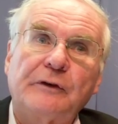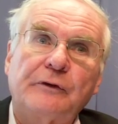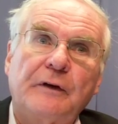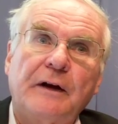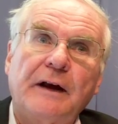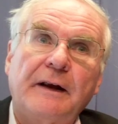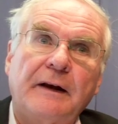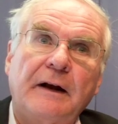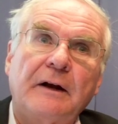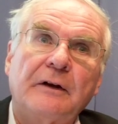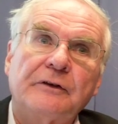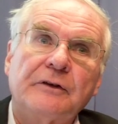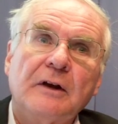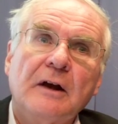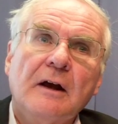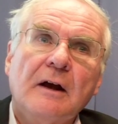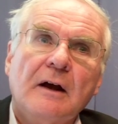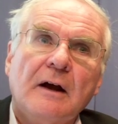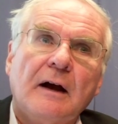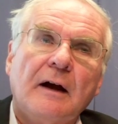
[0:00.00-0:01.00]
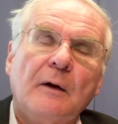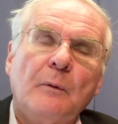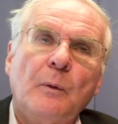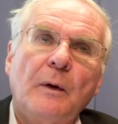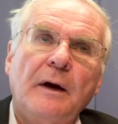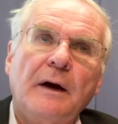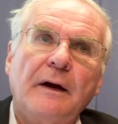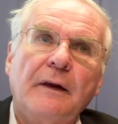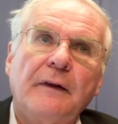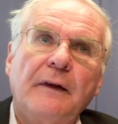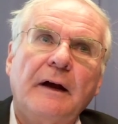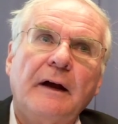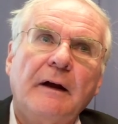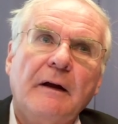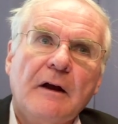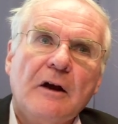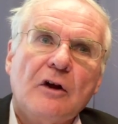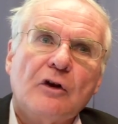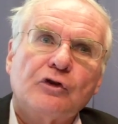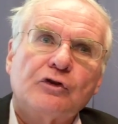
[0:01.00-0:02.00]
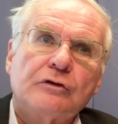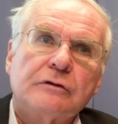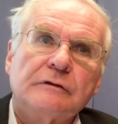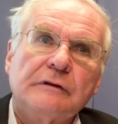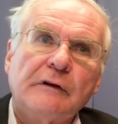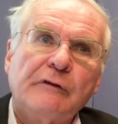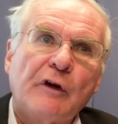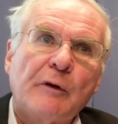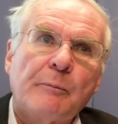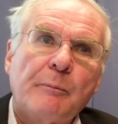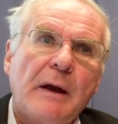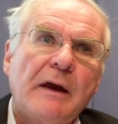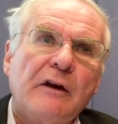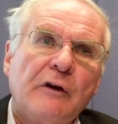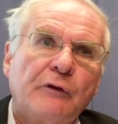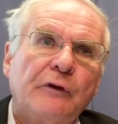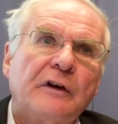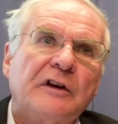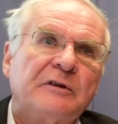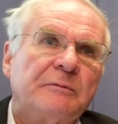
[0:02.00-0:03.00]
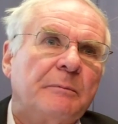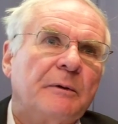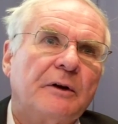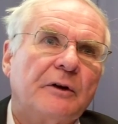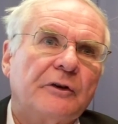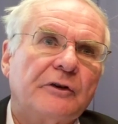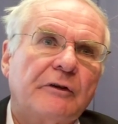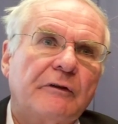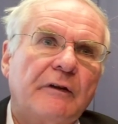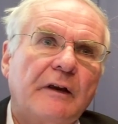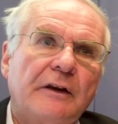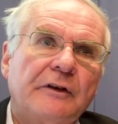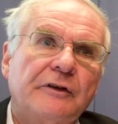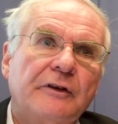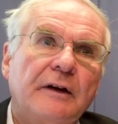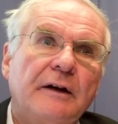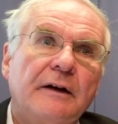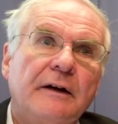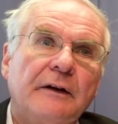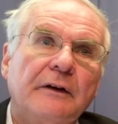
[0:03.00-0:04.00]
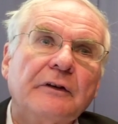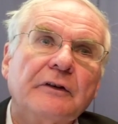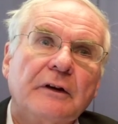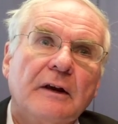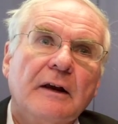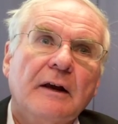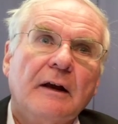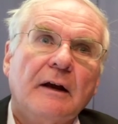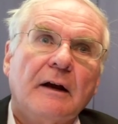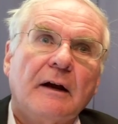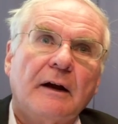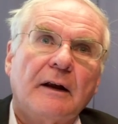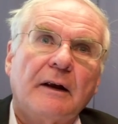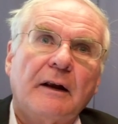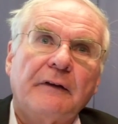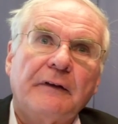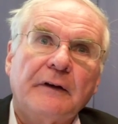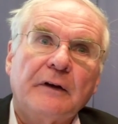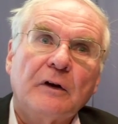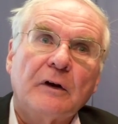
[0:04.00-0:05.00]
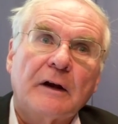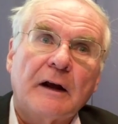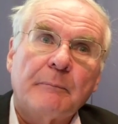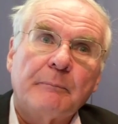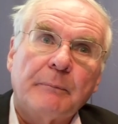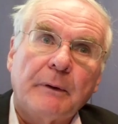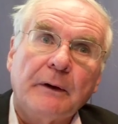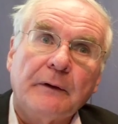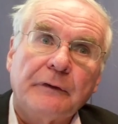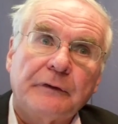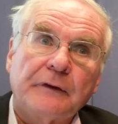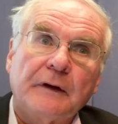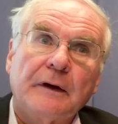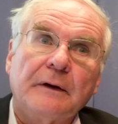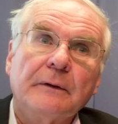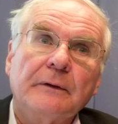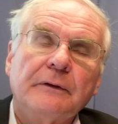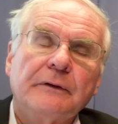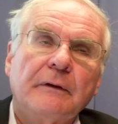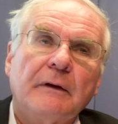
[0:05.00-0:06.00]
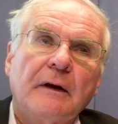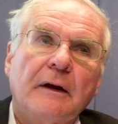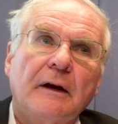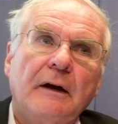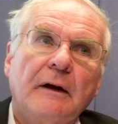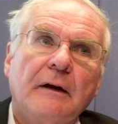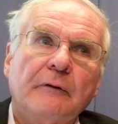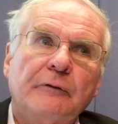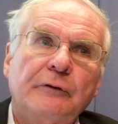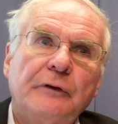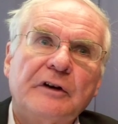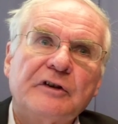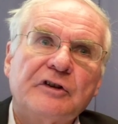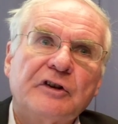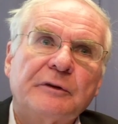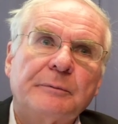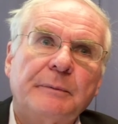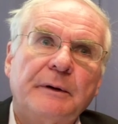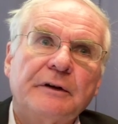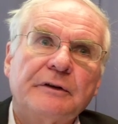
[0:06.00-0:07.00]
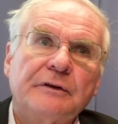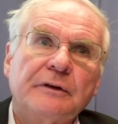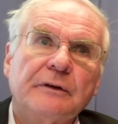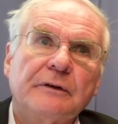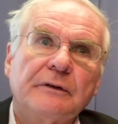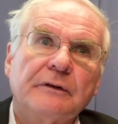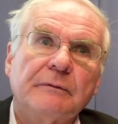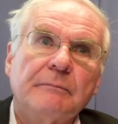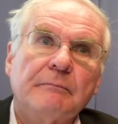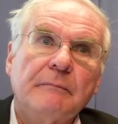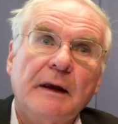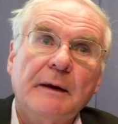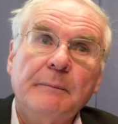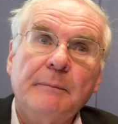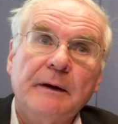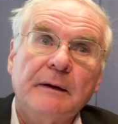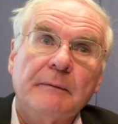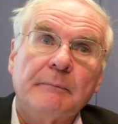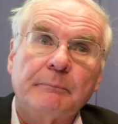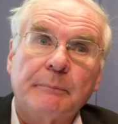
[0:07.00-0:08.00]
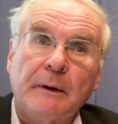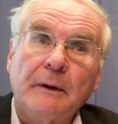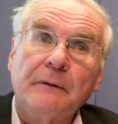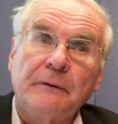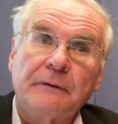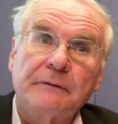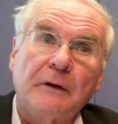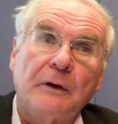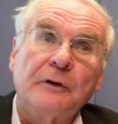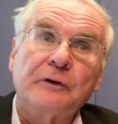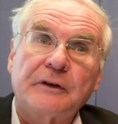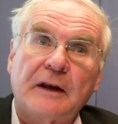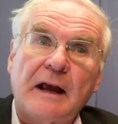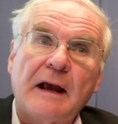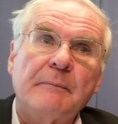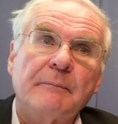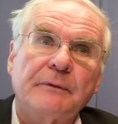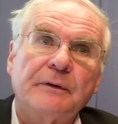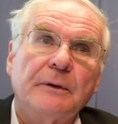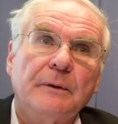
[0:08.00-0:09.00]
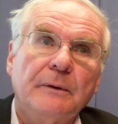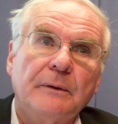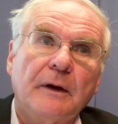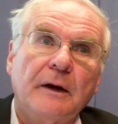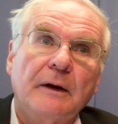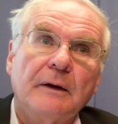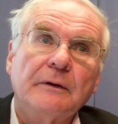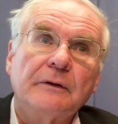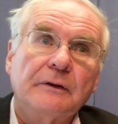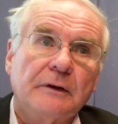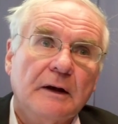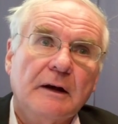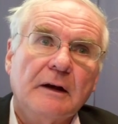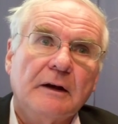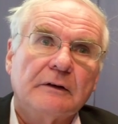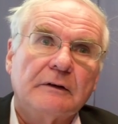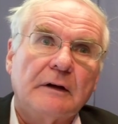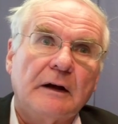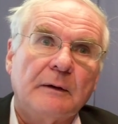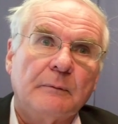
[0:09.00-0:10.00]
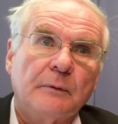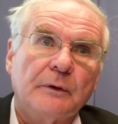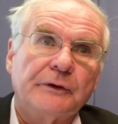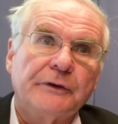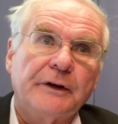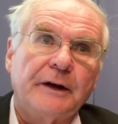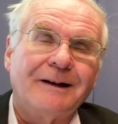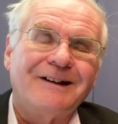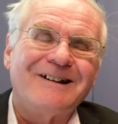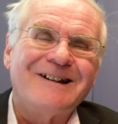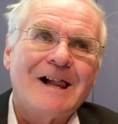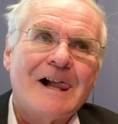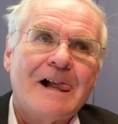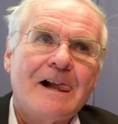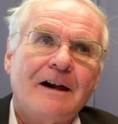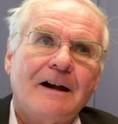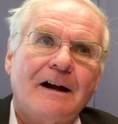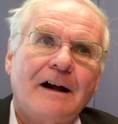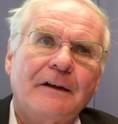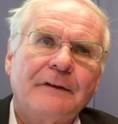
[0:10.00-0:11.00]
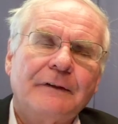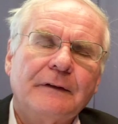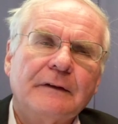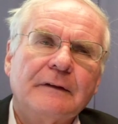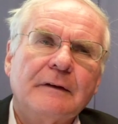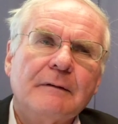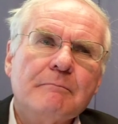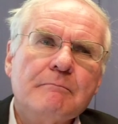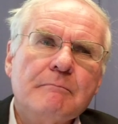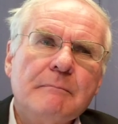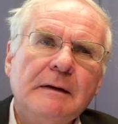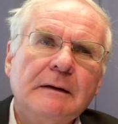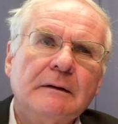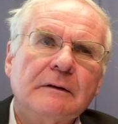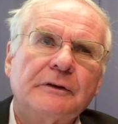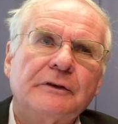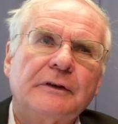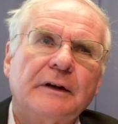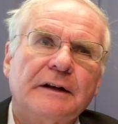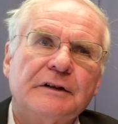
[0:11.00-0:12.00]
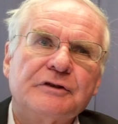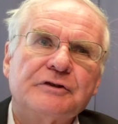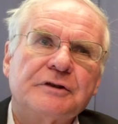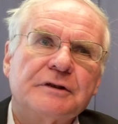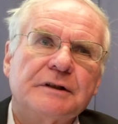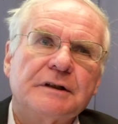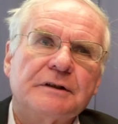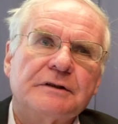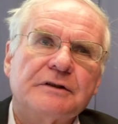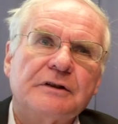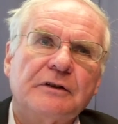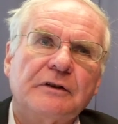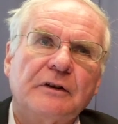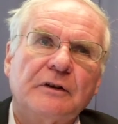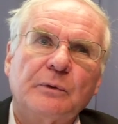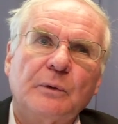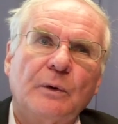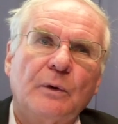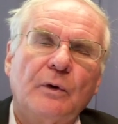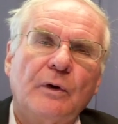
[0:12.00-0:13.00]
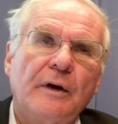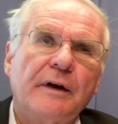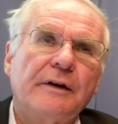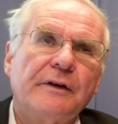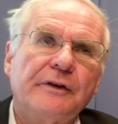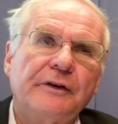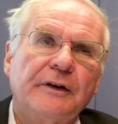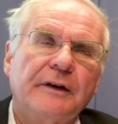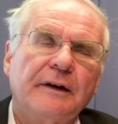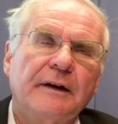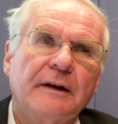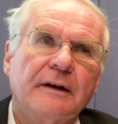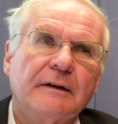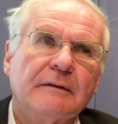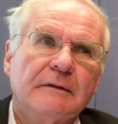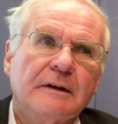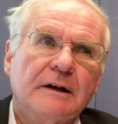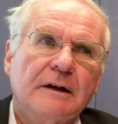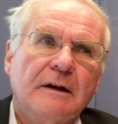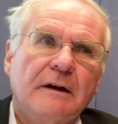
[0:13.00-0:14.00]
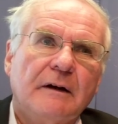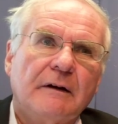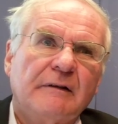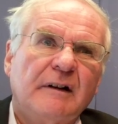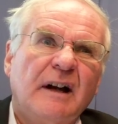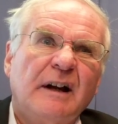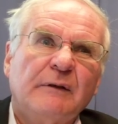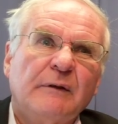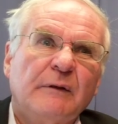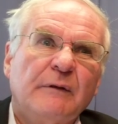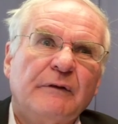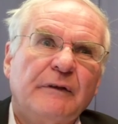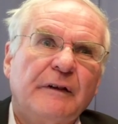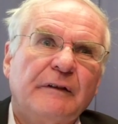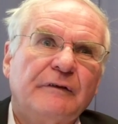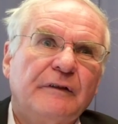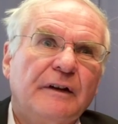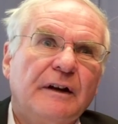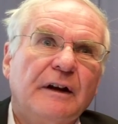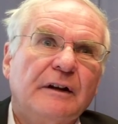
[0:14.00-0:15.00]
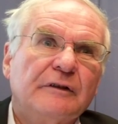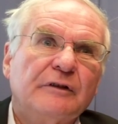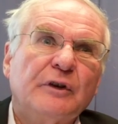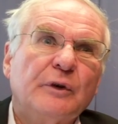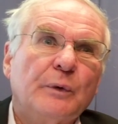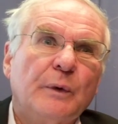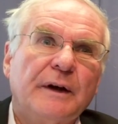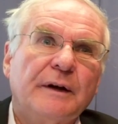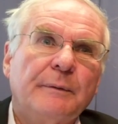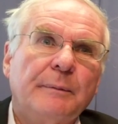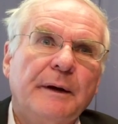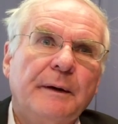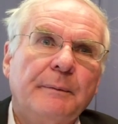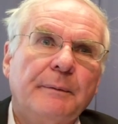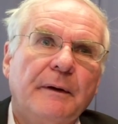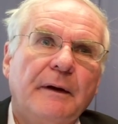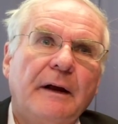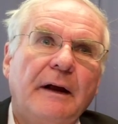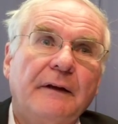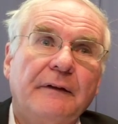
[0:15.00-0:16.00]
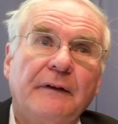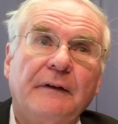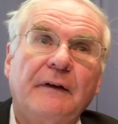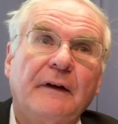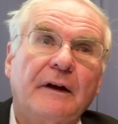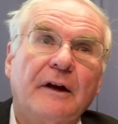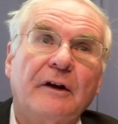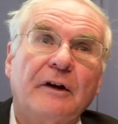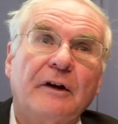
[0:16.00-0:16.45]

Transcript: for adults, and where there are terrific benefits because of their size. And I think you'll get both those. Fresh Expressions maybe in both those camps, who knows, time will tell. I think the middle-sized churches, as we're already seeing, of 150, 120 people, I think they're going